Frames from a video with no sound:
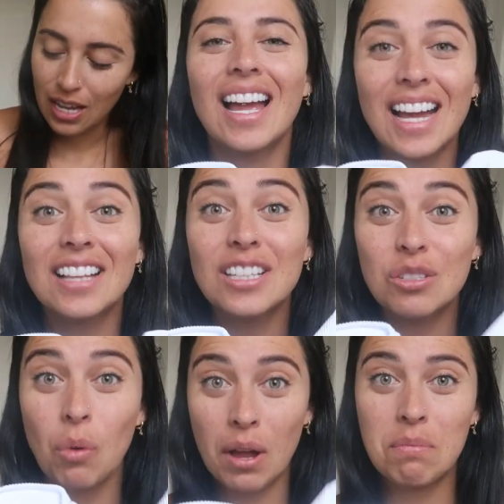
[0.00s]
I got
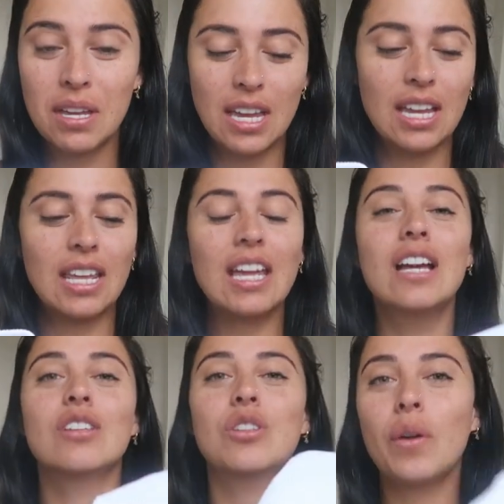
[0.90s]
this white
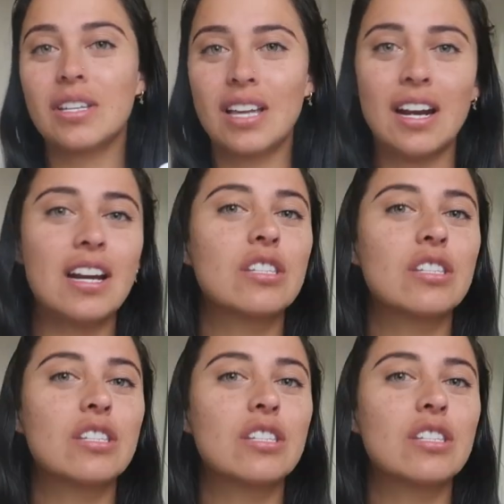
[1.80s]
bikini, so excited.